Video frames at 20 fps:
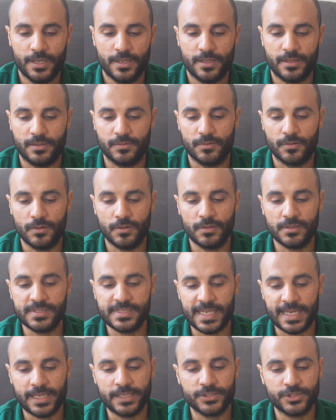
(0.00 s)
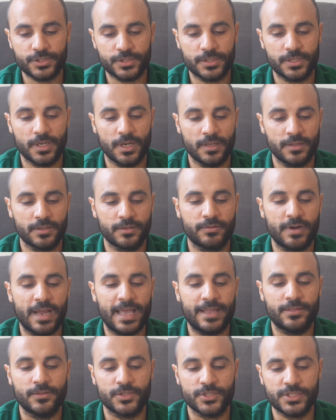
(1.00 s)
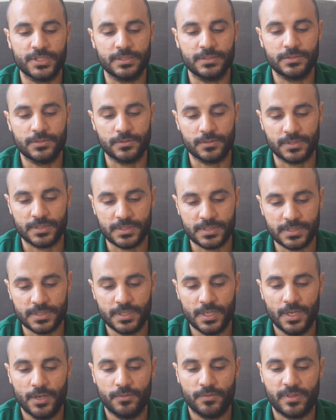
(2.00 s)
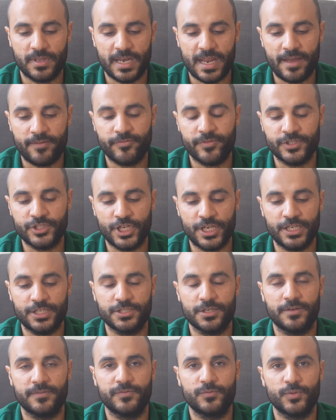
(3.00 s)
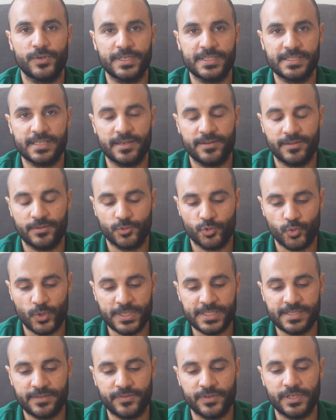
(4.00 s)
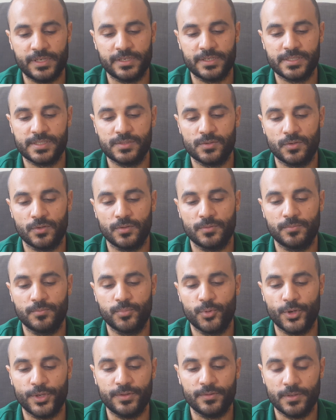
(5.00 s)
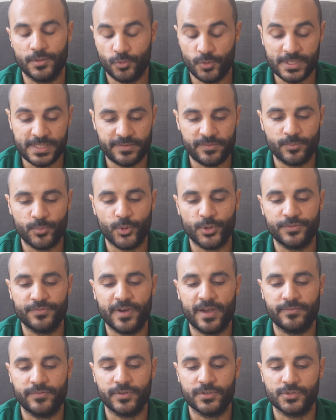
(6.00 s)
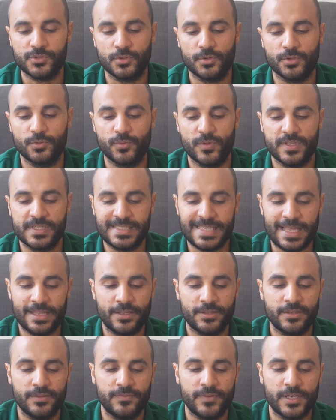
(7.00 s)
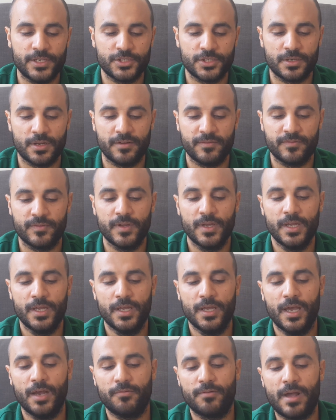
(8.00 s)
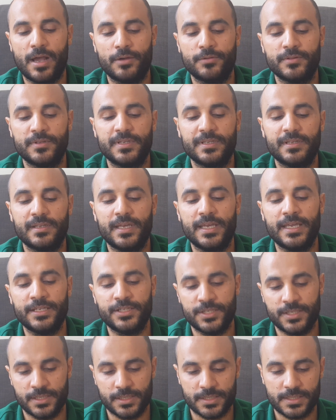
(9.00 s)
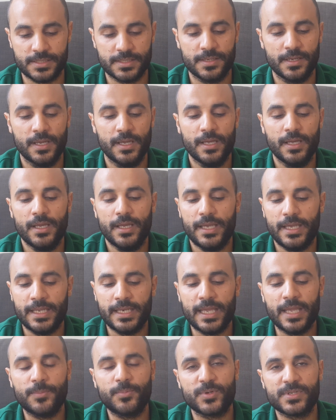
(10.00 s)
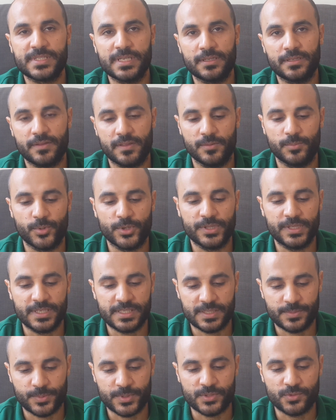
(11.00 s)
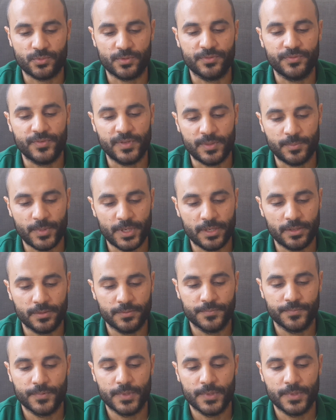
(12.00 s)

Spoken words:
They were all second-year undergrad nursing students with an average age of 27 years old, 27.5 years old, with a standard deviation of around 8 years. 88% of the participants were female.